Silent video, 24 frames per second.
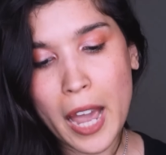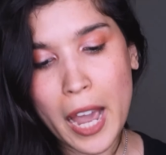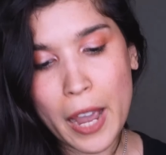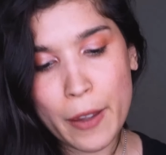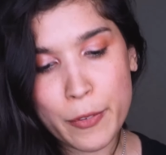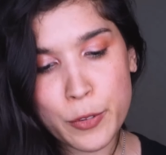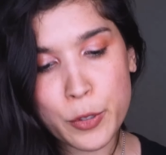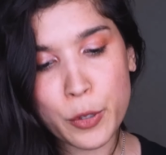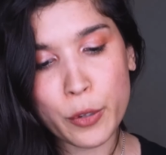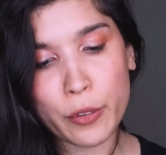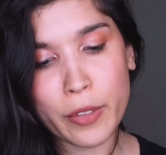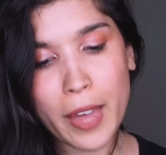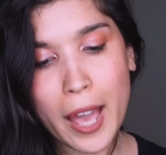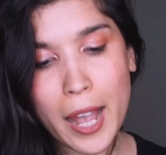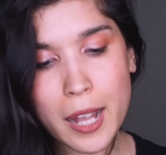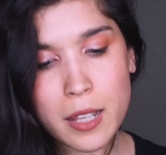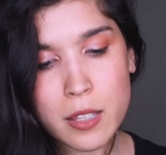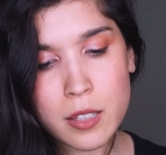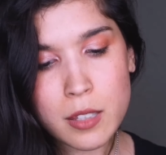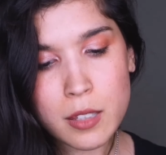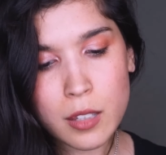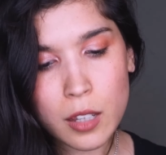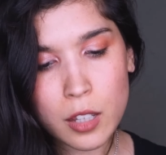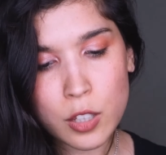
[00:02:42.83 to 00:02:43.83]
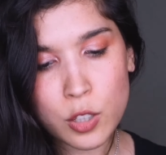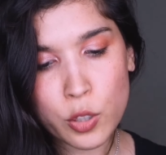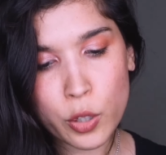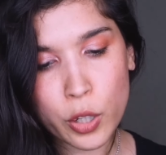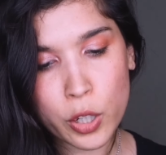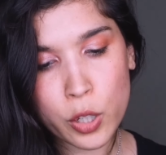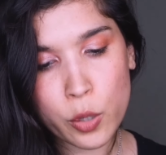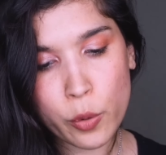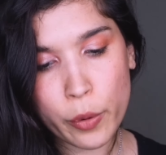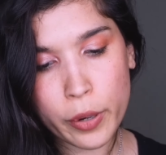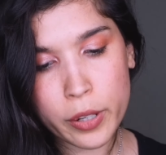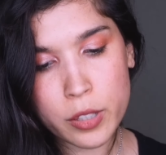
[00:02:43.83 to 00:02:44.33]
After that,
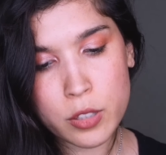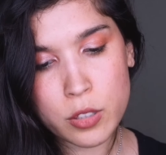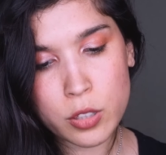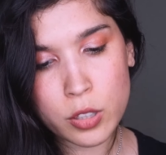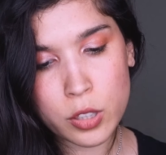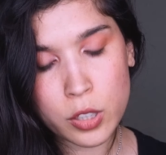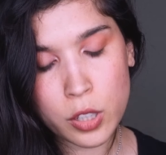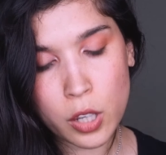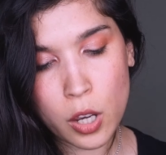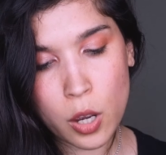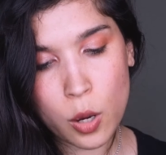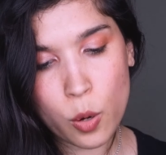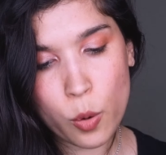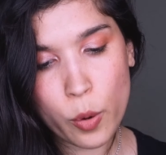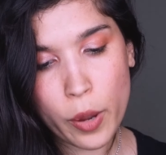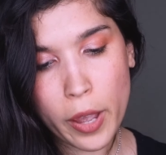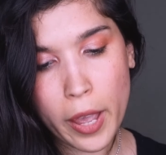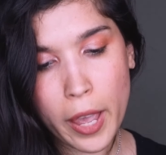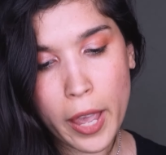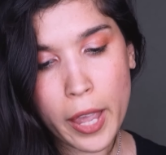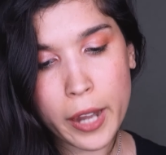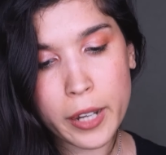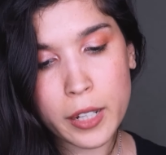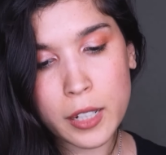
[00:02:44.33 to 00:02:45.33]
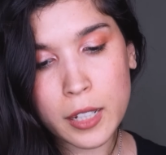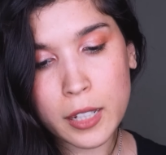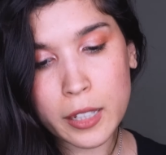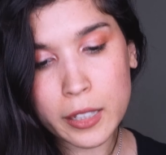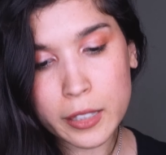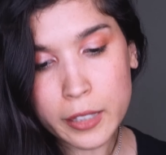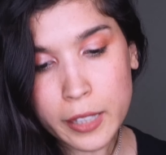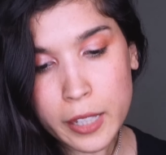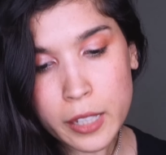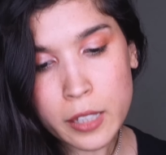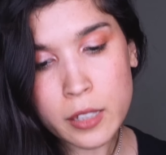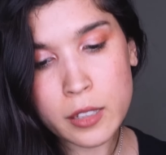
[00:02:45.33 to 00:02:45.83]
you're going to go and
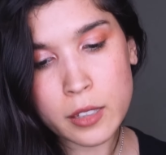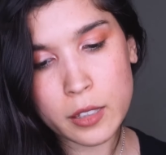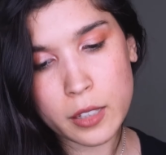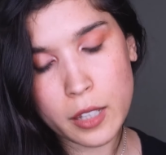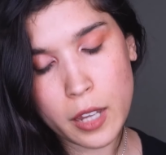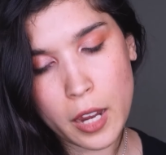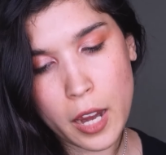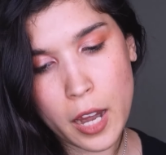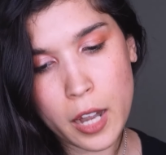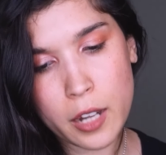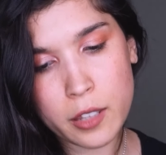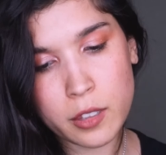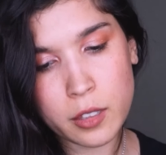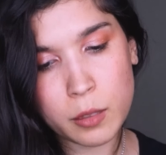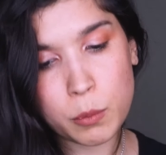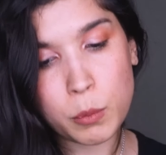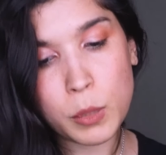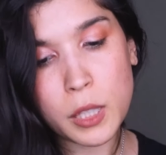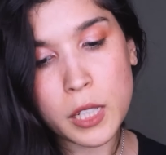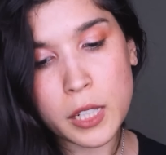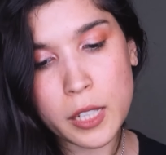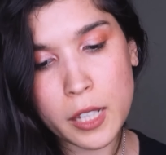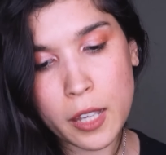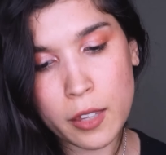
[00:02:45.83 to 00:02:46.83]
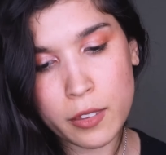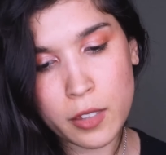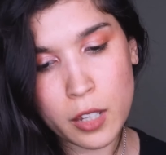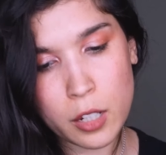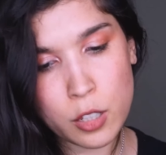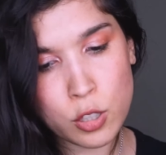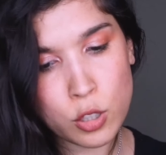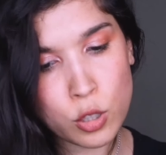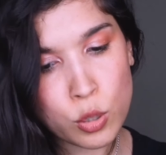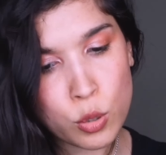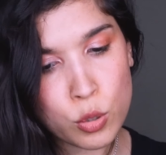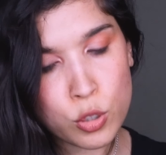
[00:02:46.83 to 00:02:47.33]
click in the media
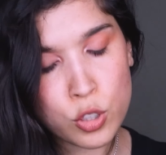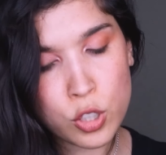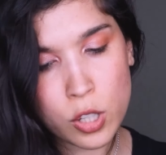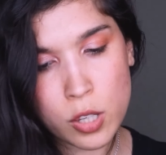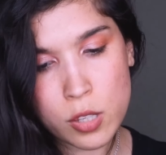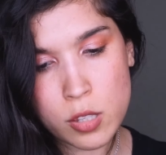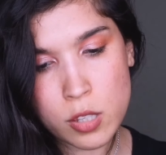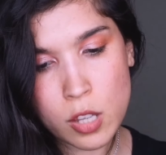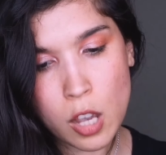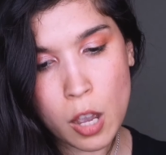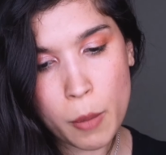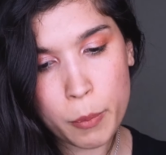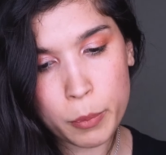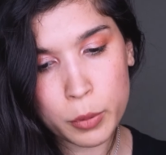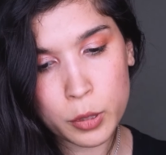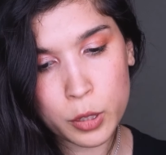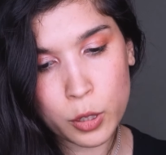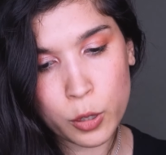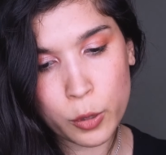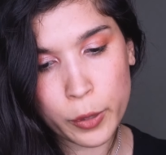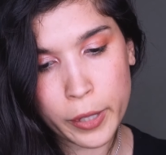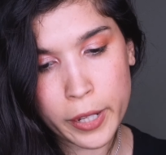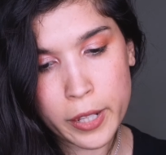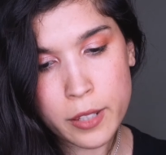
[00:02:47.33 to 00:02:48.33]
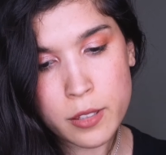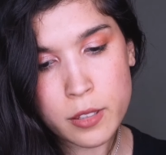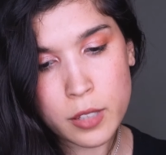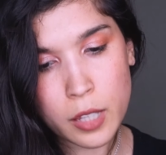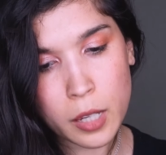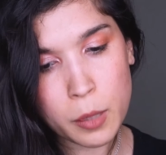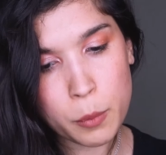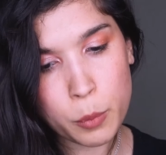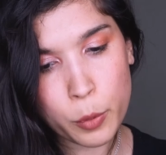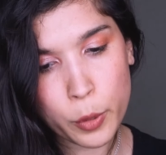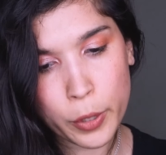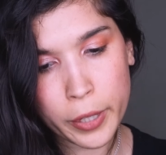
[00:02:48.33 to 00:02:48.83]
that you just uploaded,
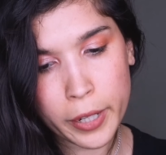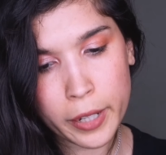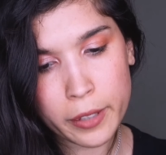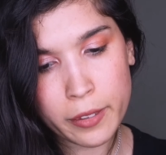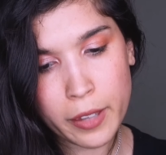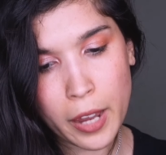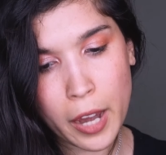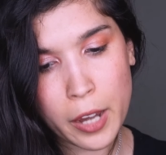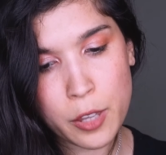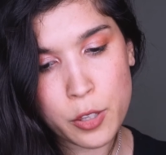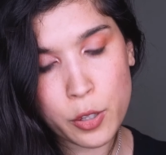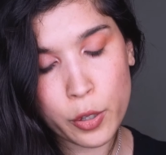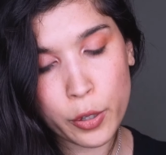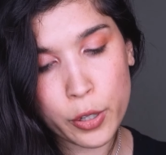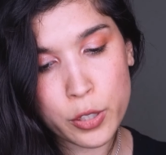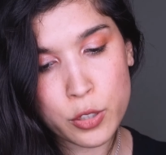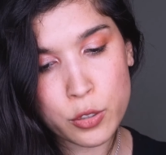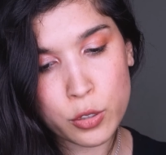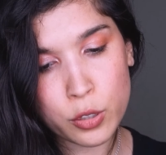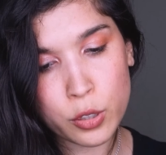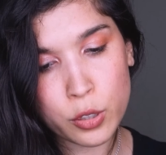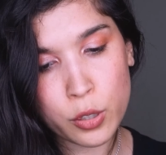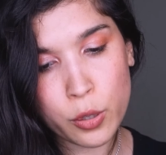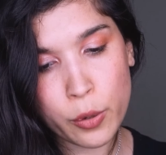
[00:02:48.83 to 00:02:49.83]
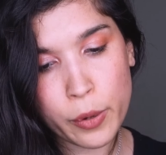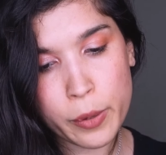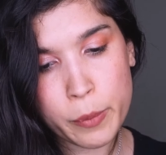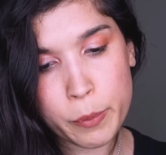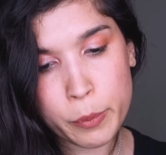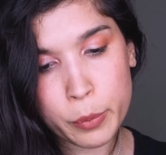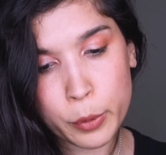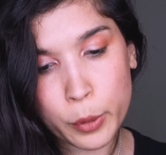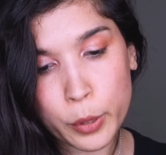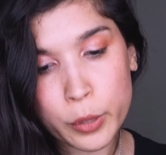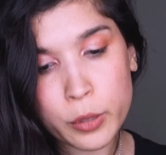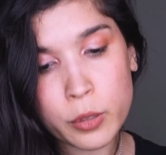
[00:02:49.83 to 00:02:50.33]
imported, and you're going to go
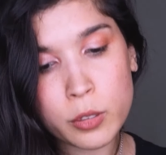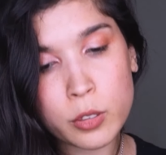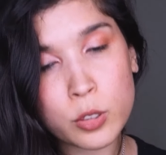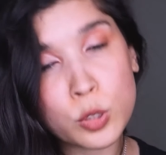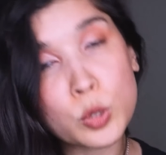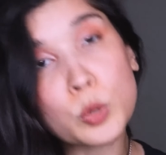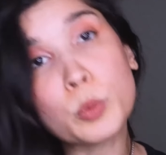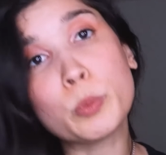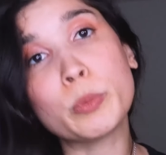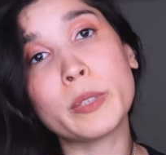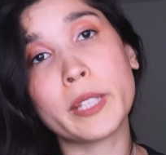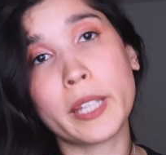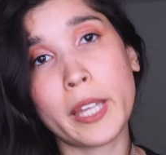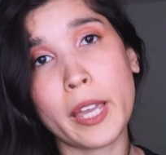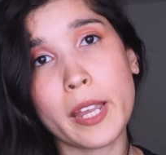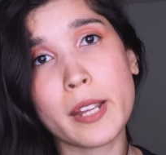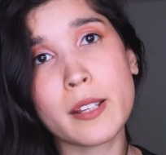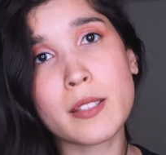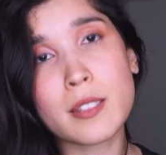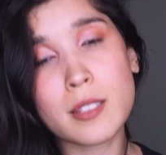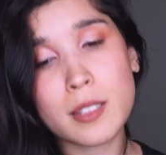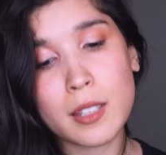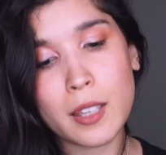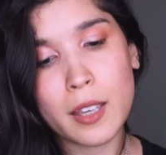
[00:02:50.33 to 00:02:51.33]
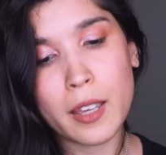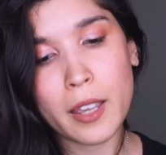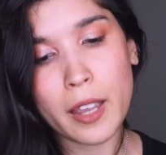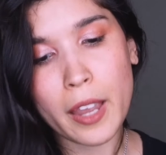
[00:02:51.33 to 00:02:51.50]
and put duplicate.